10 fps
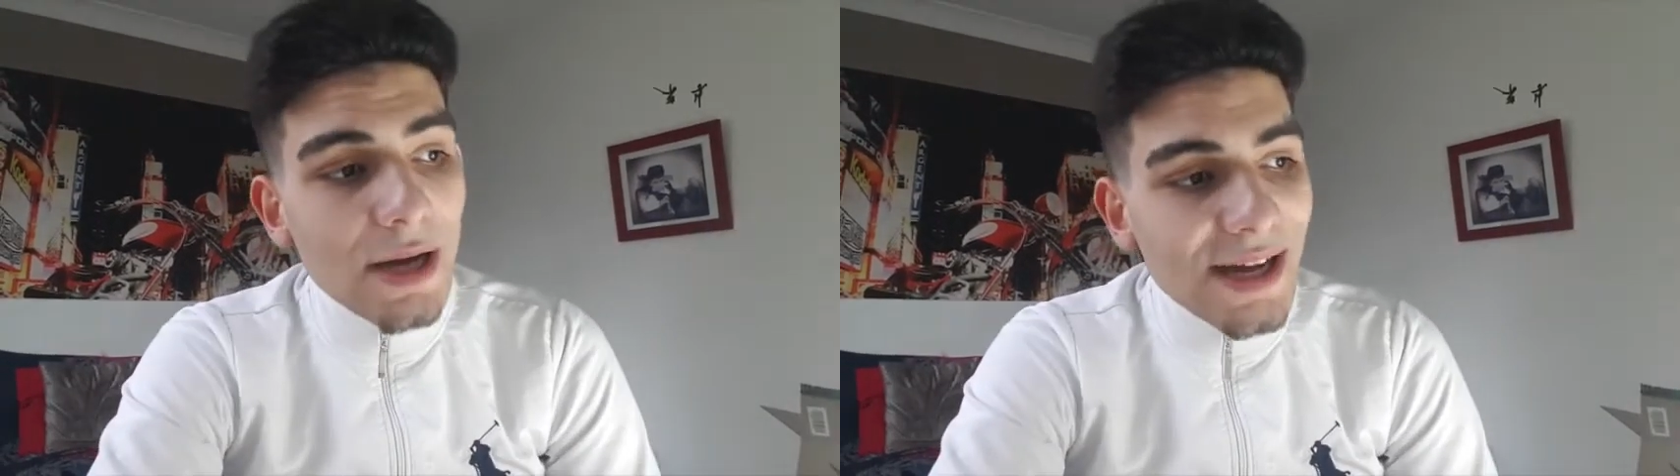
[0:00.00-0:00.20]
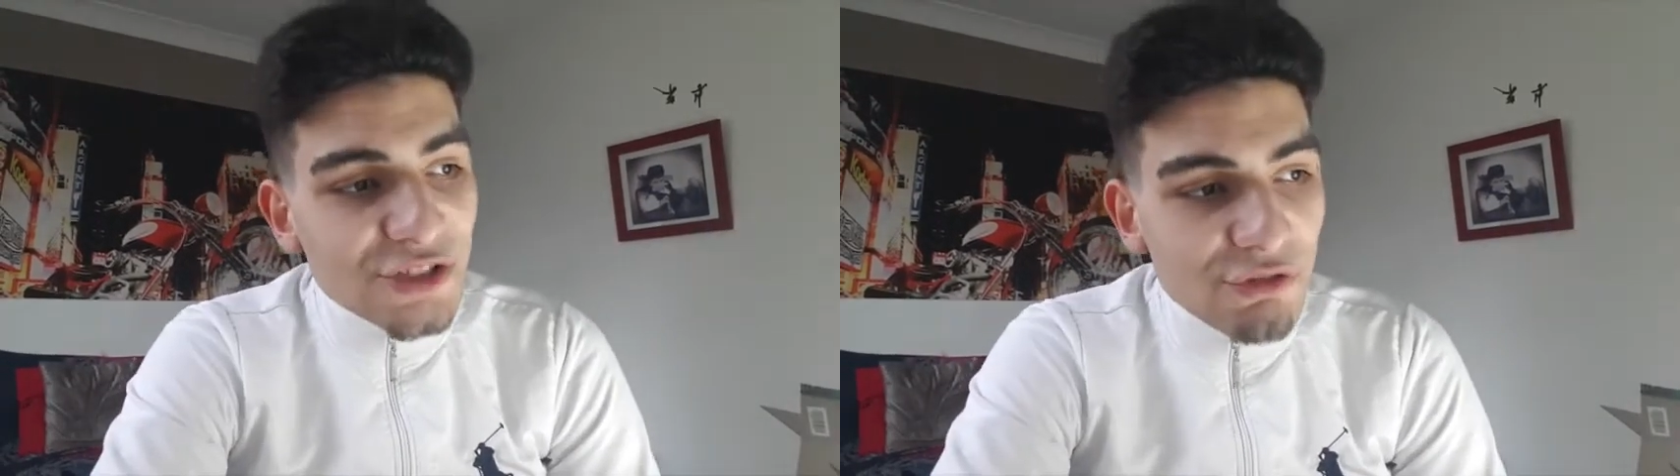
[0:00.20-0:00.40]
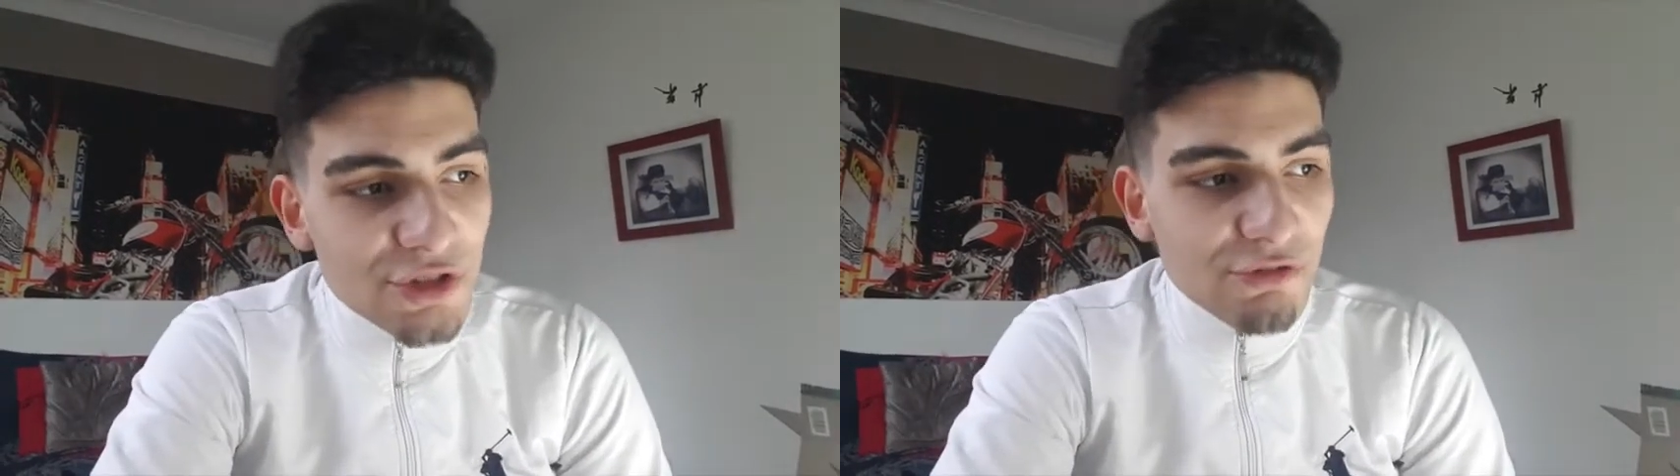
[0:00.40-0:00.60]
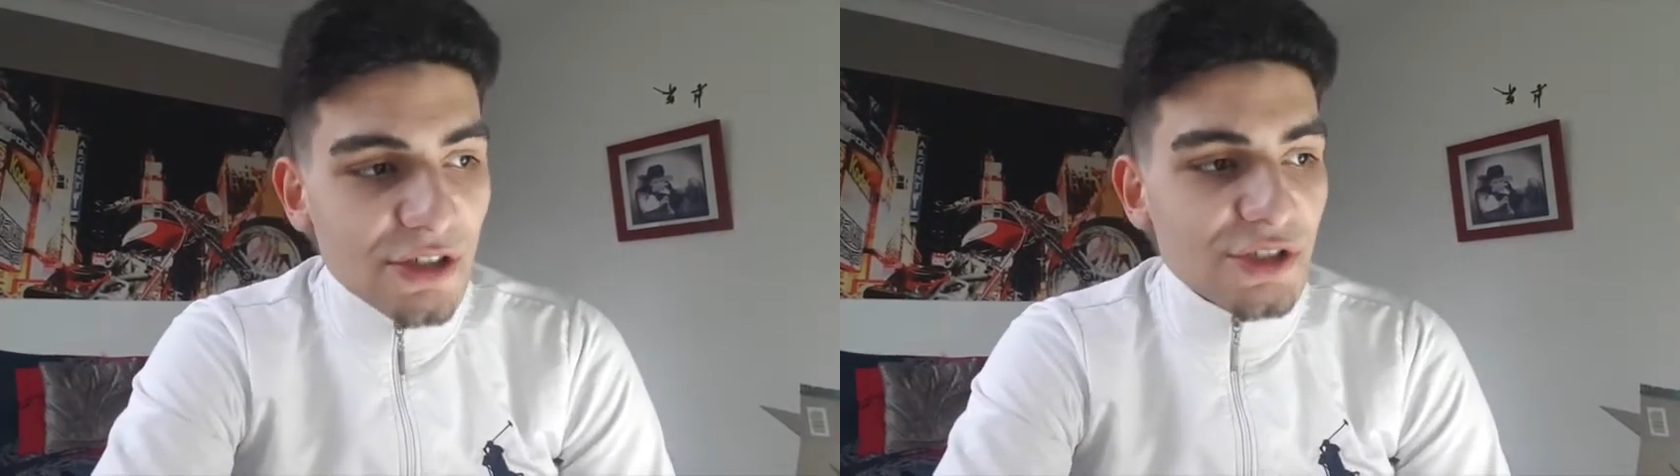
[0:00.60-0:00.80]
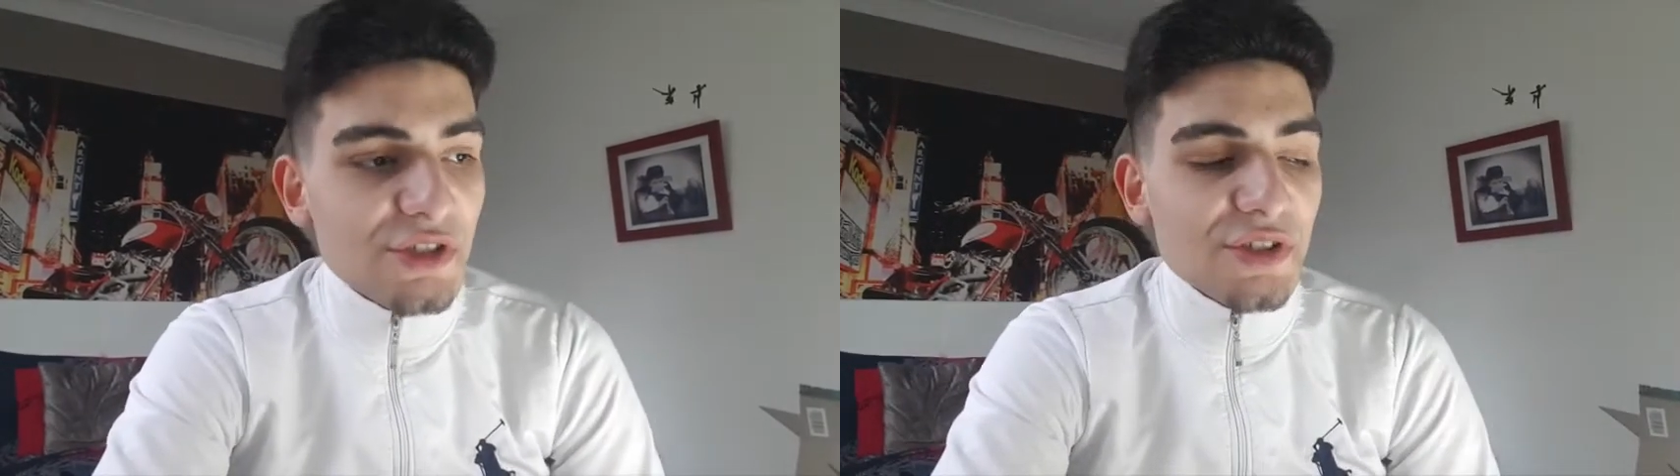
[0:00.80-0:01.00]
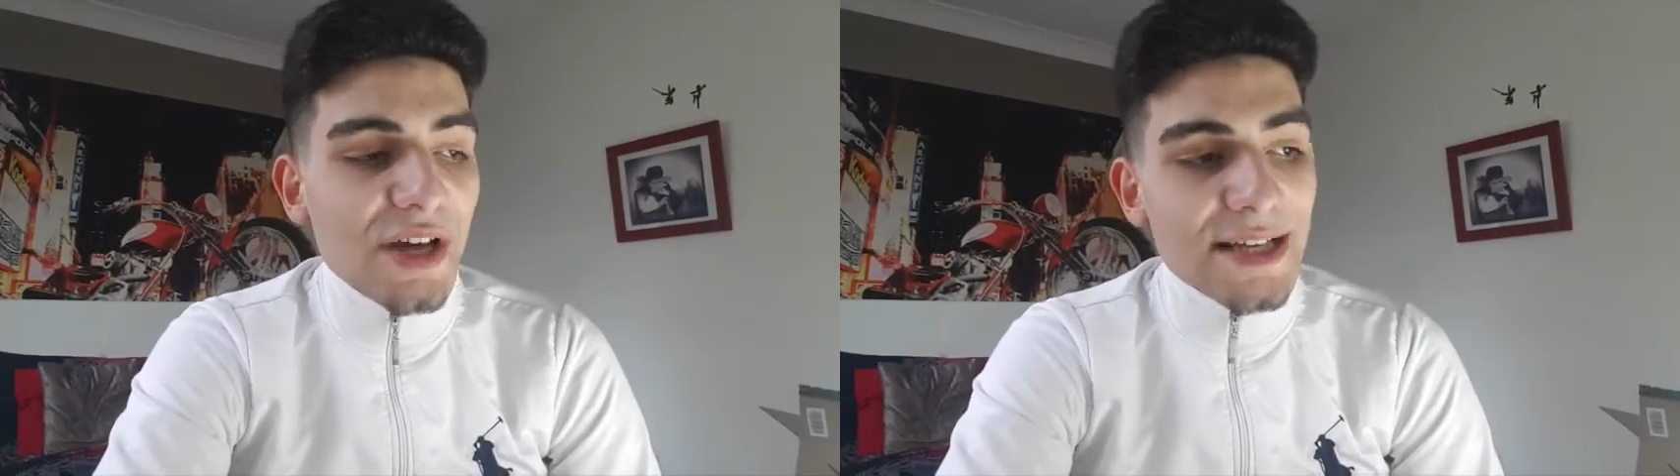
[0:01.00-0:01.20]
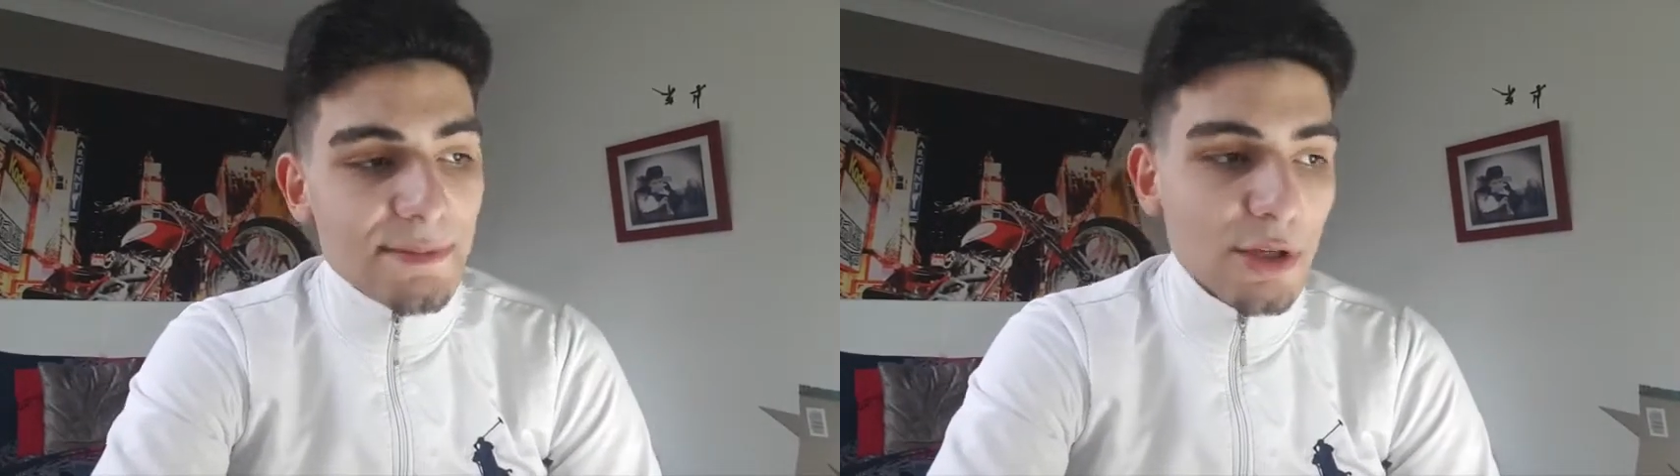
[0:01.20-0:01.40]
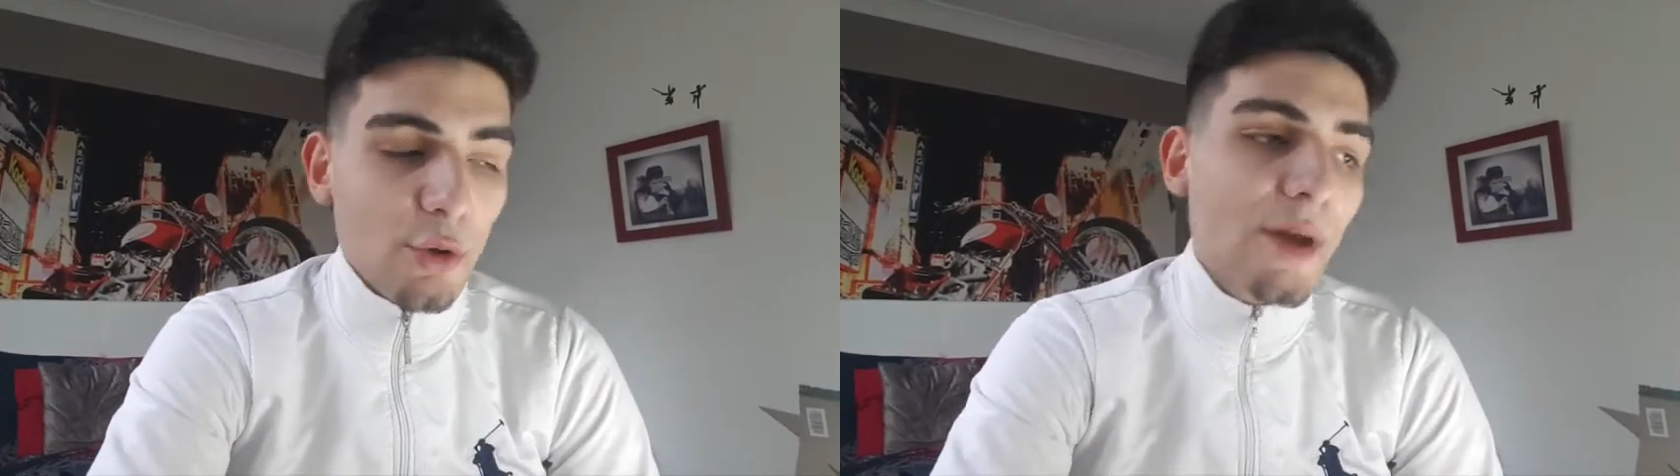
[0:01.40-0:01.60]
Andres Christensen,
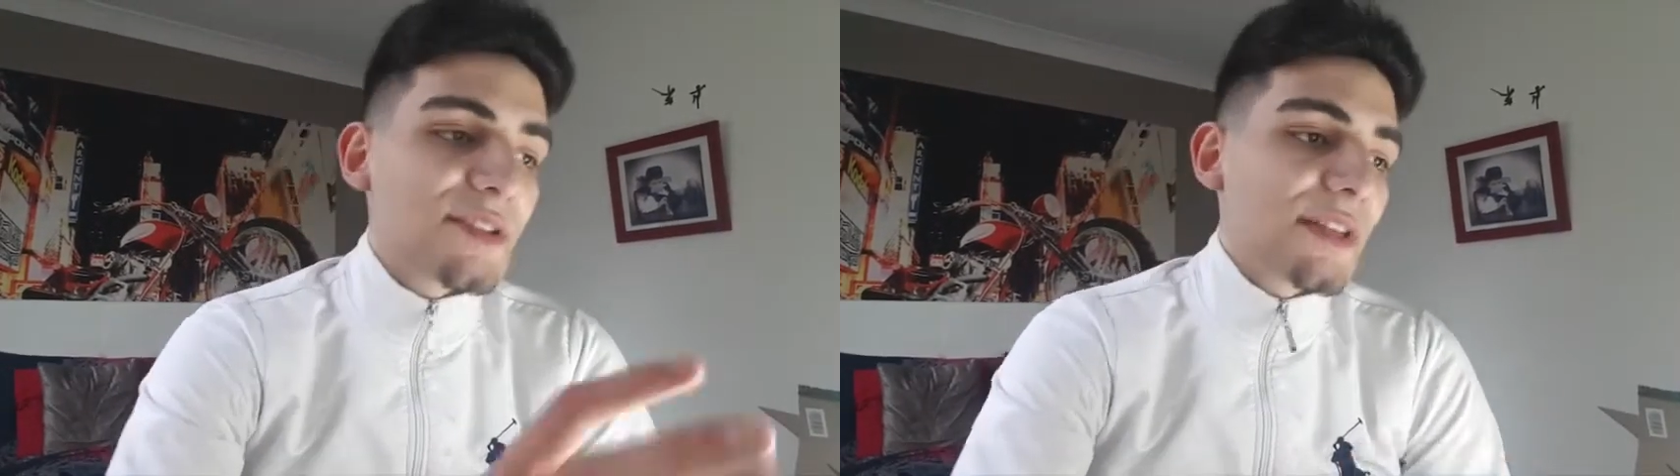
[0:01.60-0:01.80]
Azpilicueta.